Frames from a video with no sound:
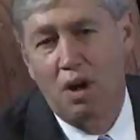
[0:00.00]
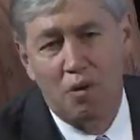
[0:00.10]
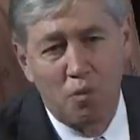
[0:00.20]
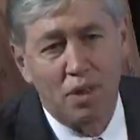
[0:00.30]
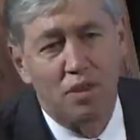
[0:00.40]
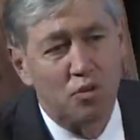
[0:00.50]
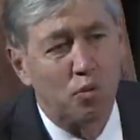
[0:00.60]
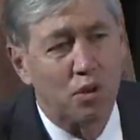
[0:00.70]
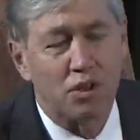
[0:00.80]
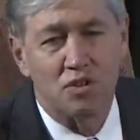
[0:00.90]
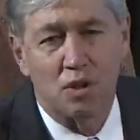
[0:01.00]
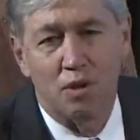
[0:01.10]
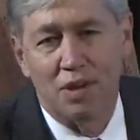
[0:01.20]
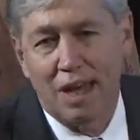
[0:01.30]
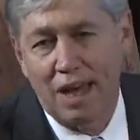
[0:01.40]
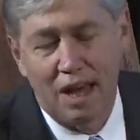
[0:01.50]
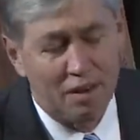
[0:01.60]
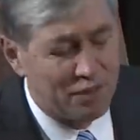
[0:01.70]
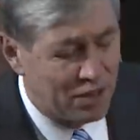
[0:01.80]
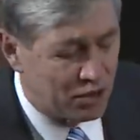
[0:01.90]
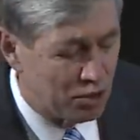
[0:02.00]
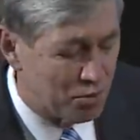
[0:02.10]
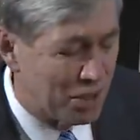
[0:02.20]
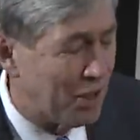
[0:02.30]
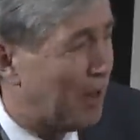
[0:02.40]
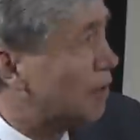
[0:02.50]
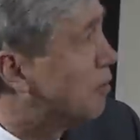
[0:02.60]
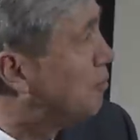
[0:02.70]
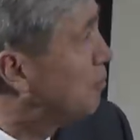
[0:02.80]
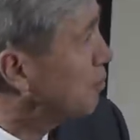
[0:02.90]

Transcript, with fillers: what this work is going to have on human health.